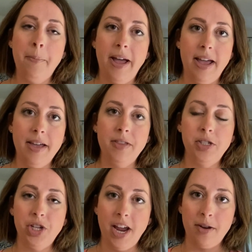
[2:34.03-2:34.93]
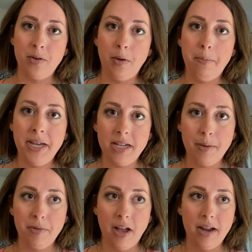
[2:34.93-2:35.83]
by the channel
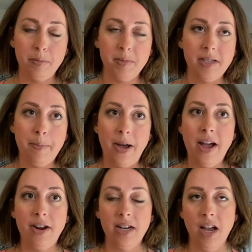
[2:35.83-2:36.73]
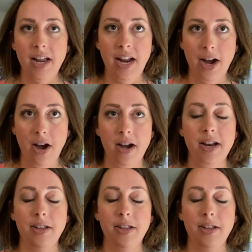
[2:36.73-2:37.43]
Pickup Limes about how to cut hair.